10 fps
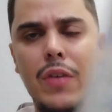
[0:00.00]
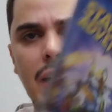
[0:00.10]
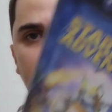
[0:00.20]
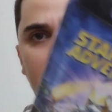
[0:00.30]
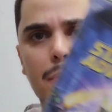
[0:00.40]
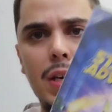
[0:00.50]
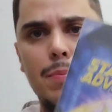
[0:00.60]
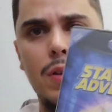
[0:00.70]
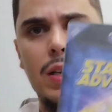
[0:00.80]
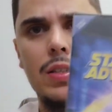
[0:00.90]
fighting
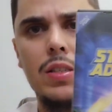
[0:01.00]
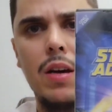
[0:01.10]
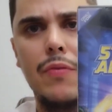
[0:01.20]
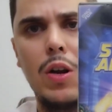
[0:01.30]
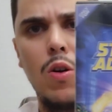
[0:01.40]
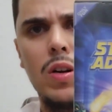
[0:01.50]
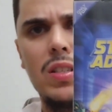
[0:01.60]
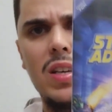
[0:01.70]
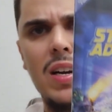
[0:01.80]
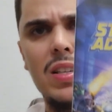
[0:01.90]
people and stuff. I heard
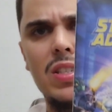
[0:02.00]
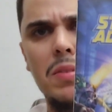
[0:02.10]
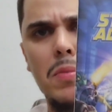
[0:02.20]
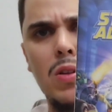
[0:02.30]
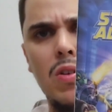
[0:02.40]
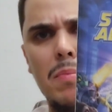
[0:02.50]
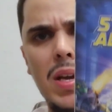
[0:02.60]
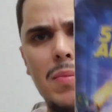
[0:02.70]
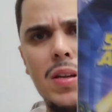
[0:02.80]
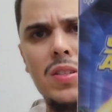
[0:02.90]
it's kind of similar to
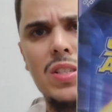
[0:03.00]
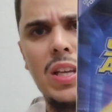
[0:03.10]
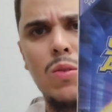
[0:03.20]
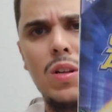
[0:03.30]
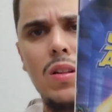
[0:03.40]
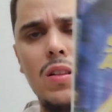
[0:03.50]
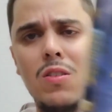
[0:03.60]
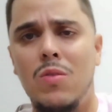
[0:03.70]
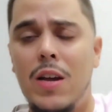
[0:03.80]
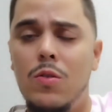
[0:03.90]
maybe Zelda a
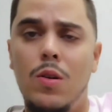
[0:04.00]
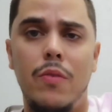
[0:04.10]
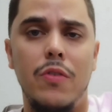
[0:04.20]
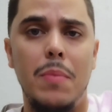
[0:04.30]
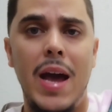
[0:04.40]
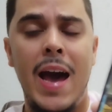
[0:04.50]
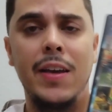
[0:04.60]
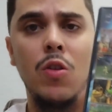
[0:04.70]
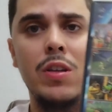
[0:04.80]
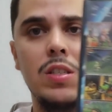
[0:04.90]
little. I don't know if I'm
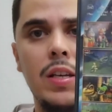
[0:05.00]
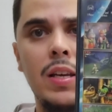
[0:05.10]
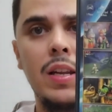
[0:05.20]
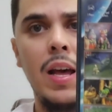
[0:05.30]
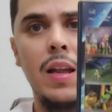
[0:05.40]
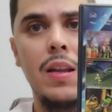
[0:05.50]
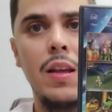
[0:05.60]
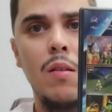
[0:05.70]
accurate saying that.